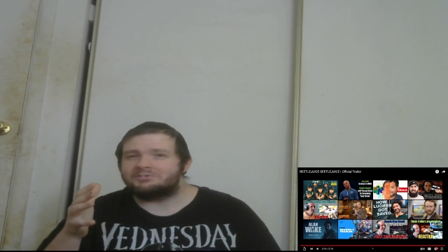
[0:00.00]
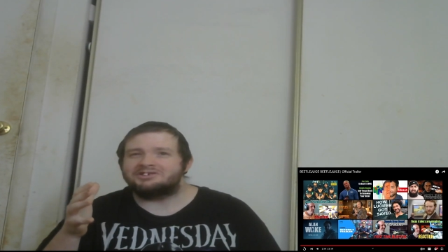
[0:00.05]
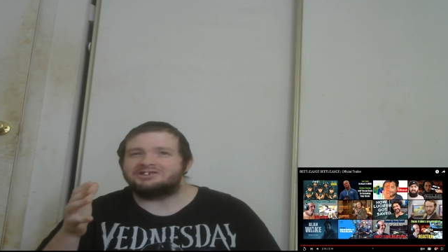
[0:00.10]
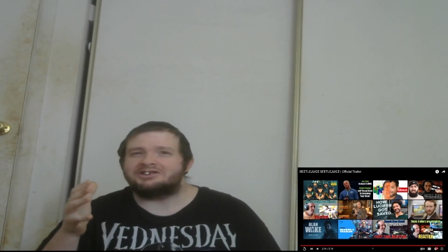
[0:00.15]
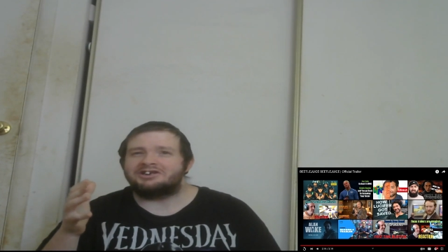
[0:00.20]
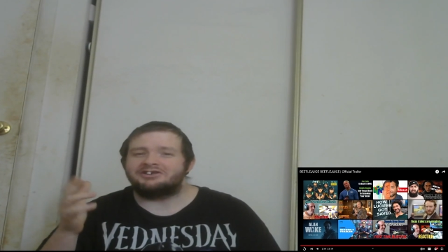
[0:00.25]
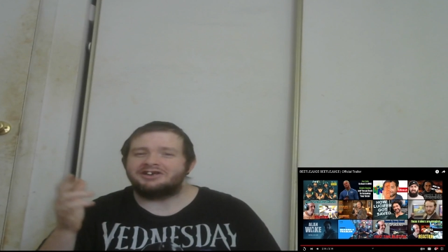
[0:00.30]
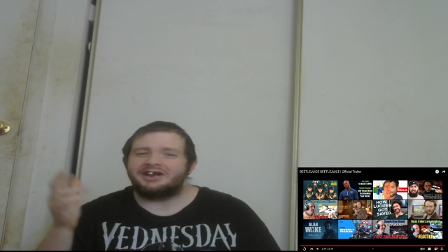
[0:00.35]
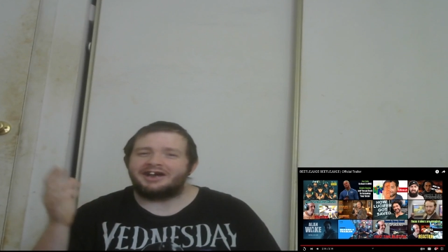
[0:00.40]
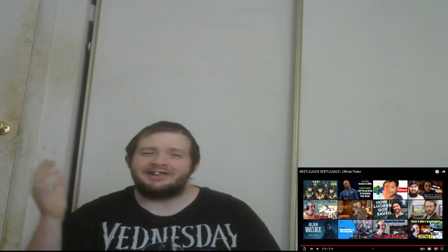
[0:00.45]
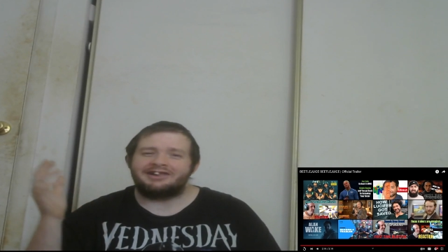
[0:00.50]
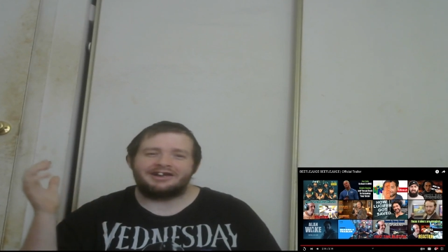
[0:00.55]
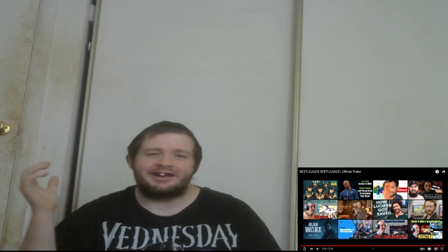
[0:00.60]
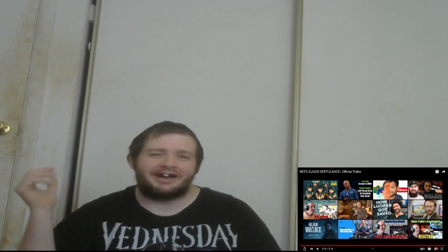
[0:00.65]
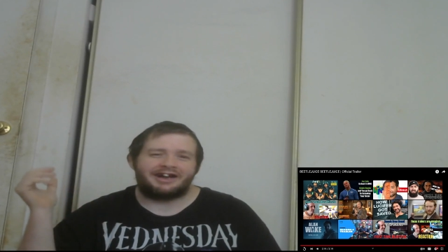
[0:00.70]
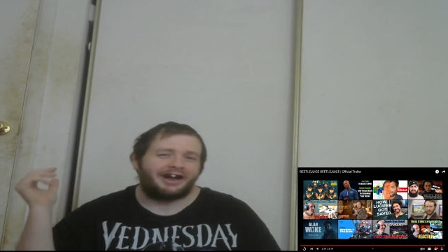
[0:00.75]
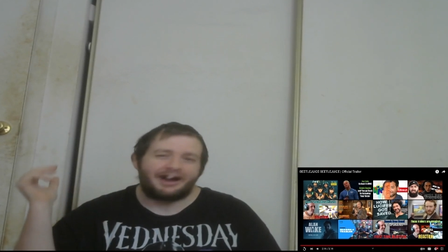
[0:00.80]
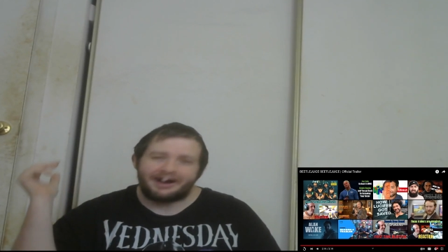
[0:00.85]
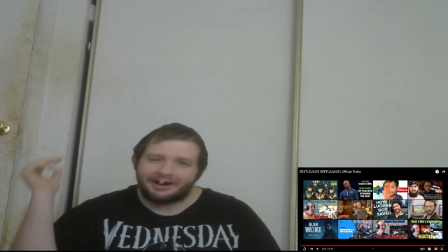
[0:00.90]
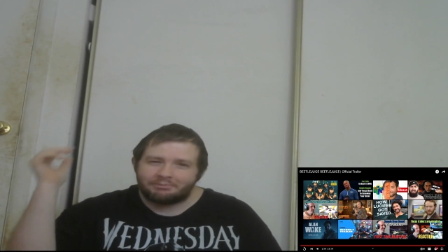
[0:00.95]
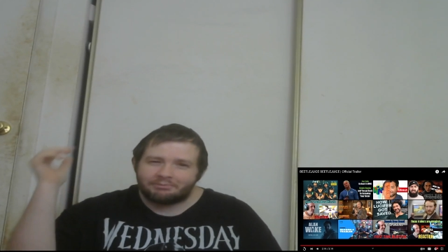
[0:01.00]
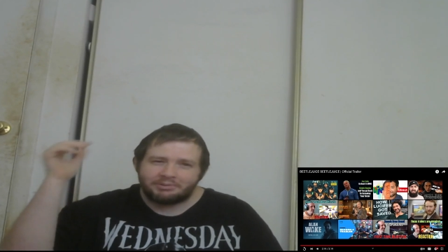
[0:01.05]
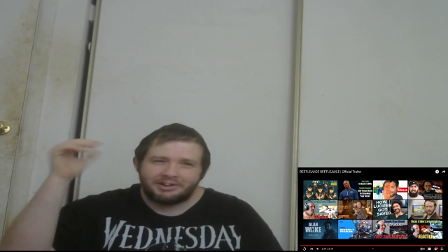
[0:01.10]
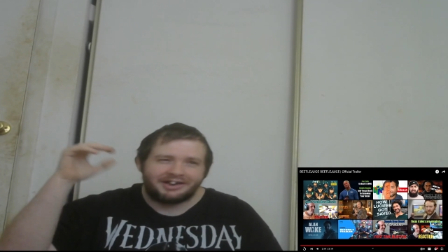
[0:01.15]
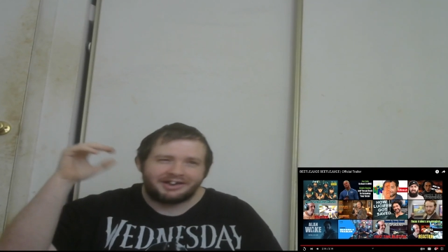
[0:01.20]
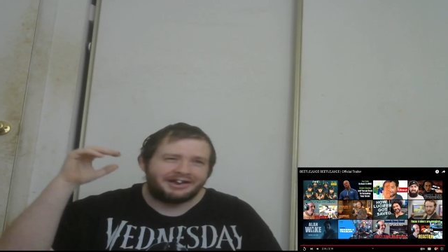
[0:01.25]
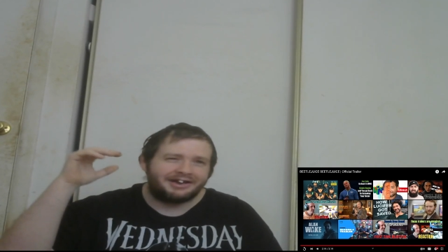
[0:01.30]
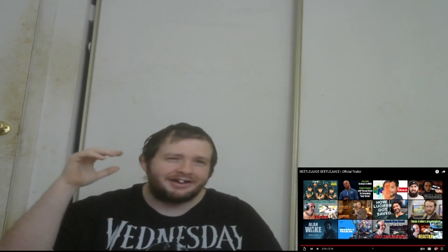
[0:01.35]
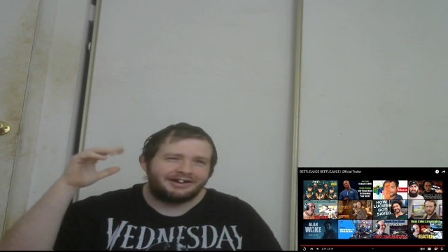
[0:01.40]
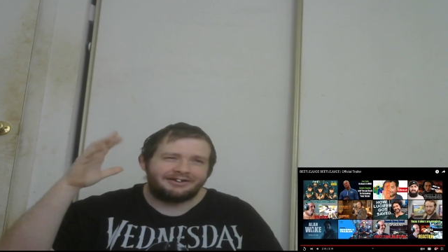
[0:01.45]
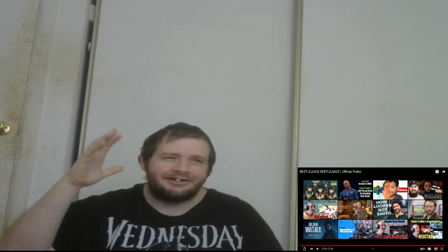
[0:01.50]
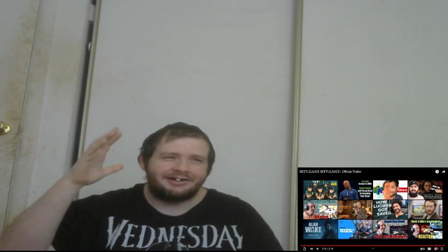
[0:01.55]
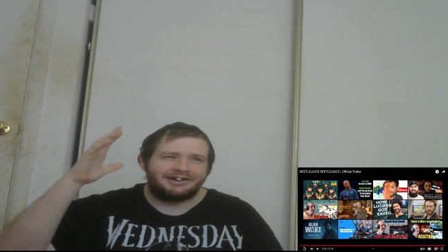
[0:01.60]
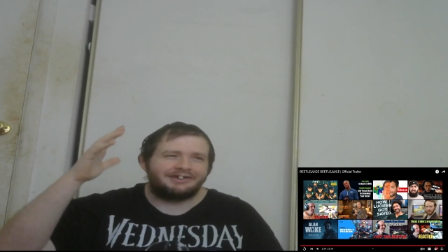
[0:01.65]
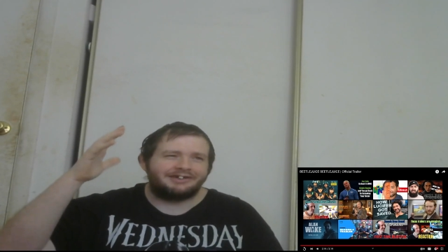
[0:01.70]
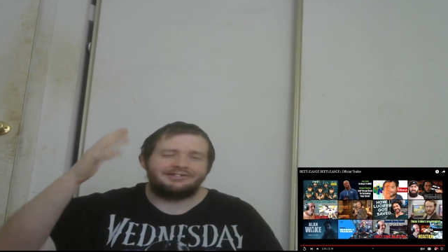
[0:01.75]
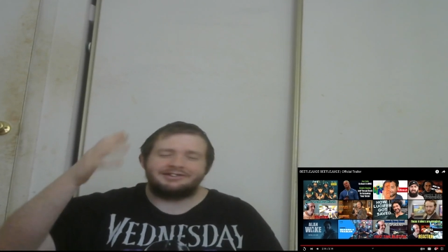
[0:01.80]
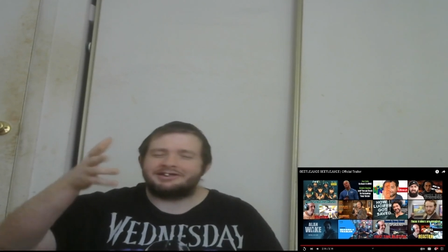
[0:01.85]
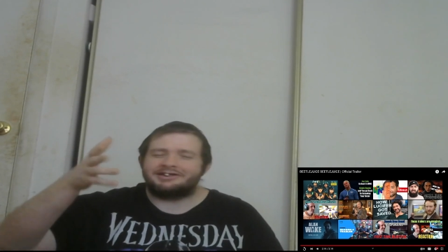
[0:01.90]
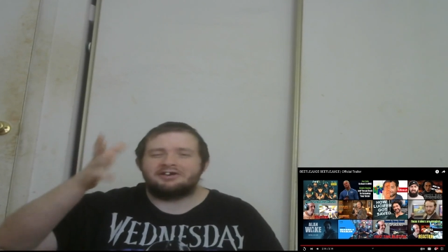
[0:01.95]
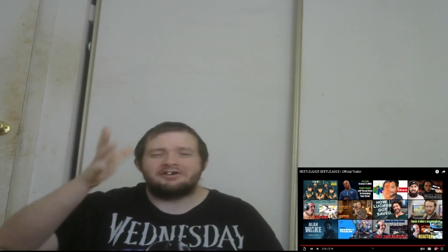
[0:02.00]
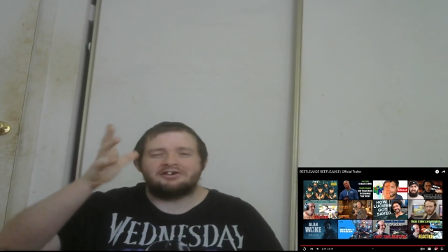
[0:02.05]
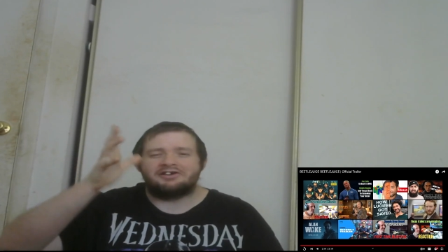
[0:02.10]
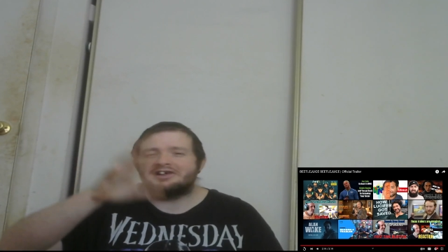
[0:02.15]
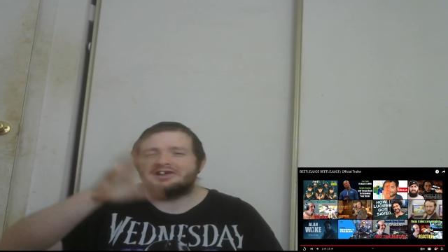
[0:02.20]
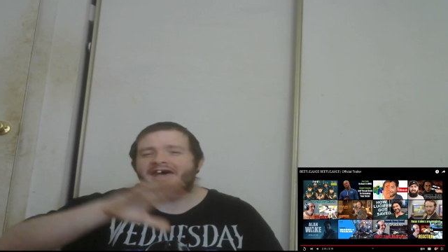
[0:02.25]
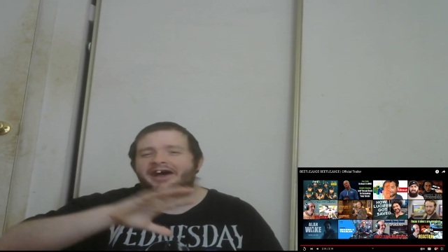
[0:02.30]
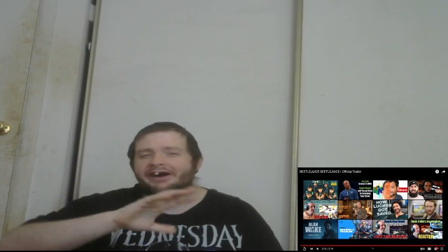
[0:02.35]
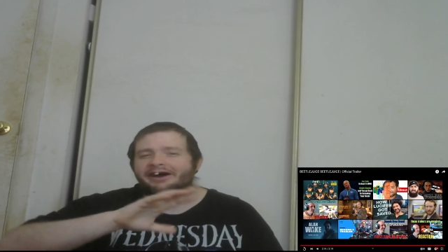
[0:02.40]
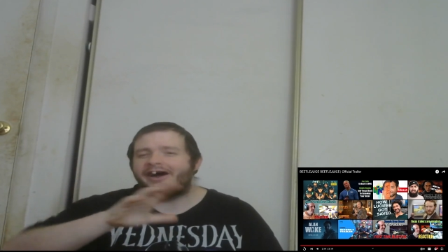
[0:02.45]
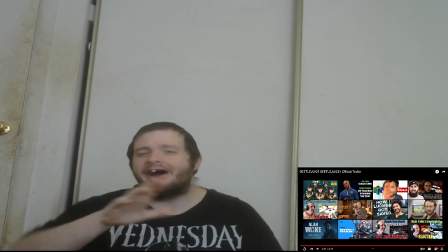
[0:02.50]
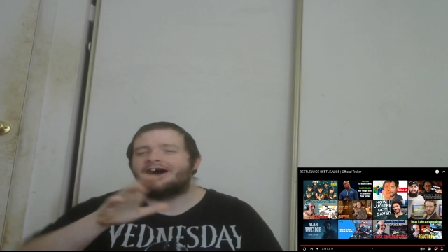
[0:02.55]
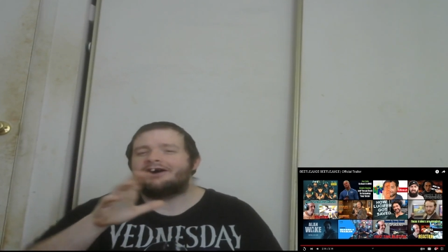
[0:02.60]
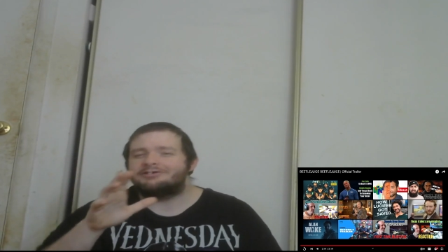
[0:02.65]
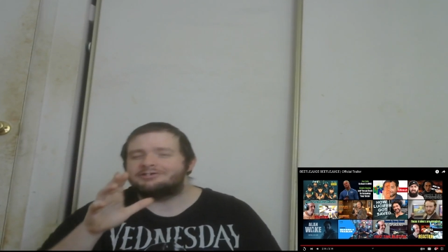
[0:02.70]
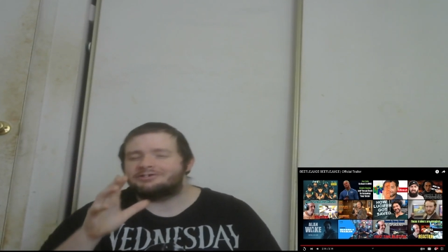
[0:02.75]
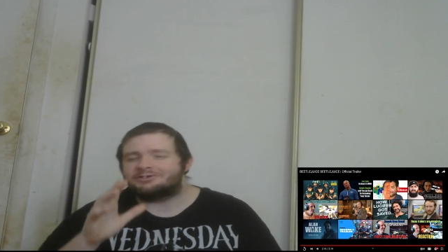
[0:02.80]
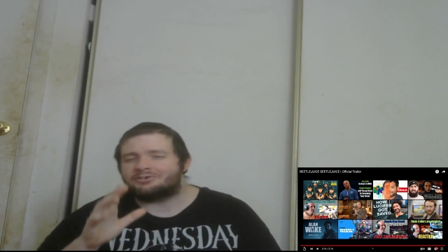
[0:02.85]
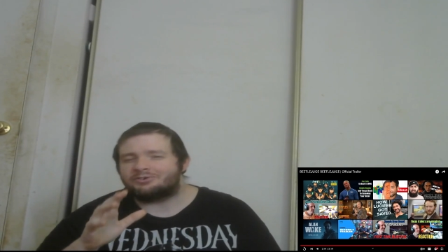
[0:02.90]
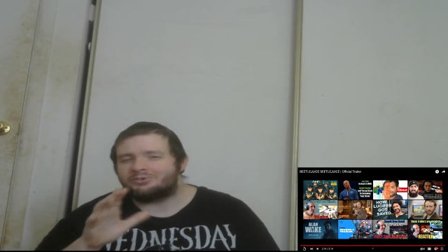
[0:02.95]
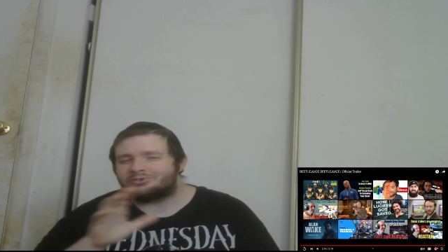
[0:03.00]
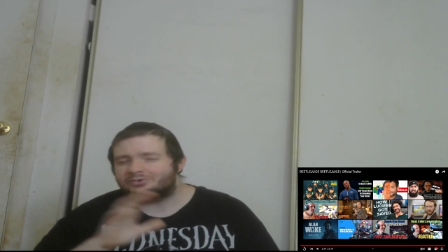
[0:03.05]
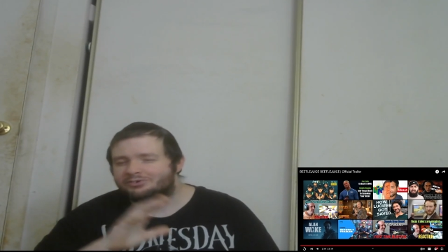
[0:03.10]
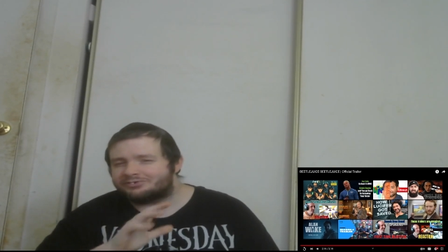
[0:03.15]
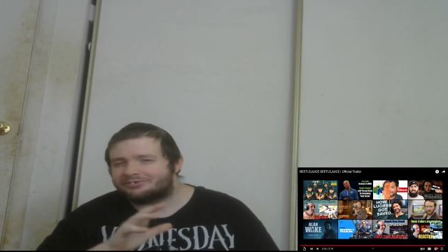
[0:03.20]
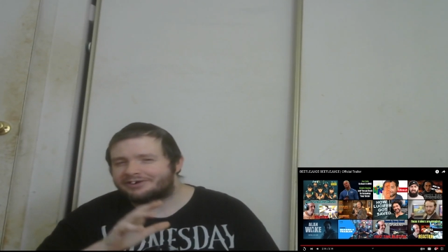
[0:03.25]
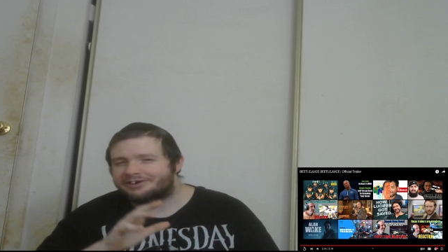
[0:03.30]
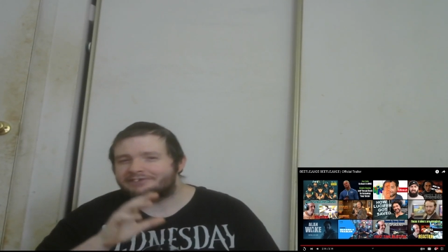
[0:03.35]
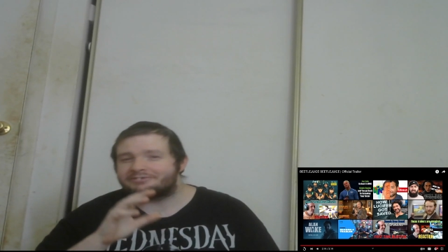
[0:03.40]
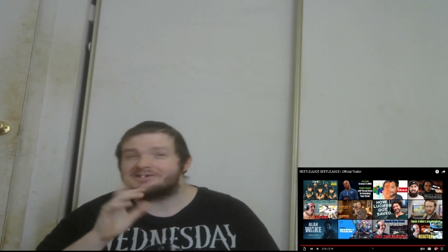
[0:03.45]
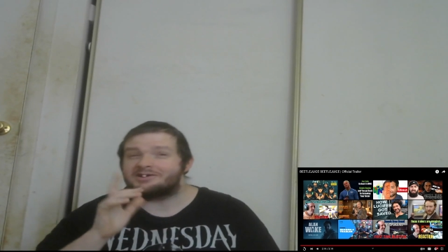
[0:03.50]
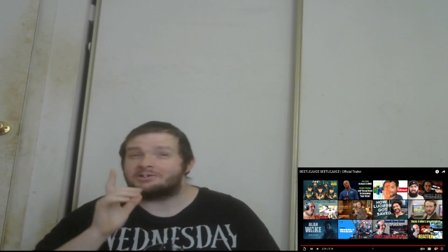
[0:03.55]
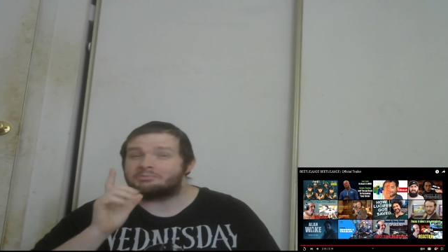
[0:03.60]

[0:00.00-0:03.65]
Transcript: so they had, like, an airplane or whatever, so that was a cool little reference.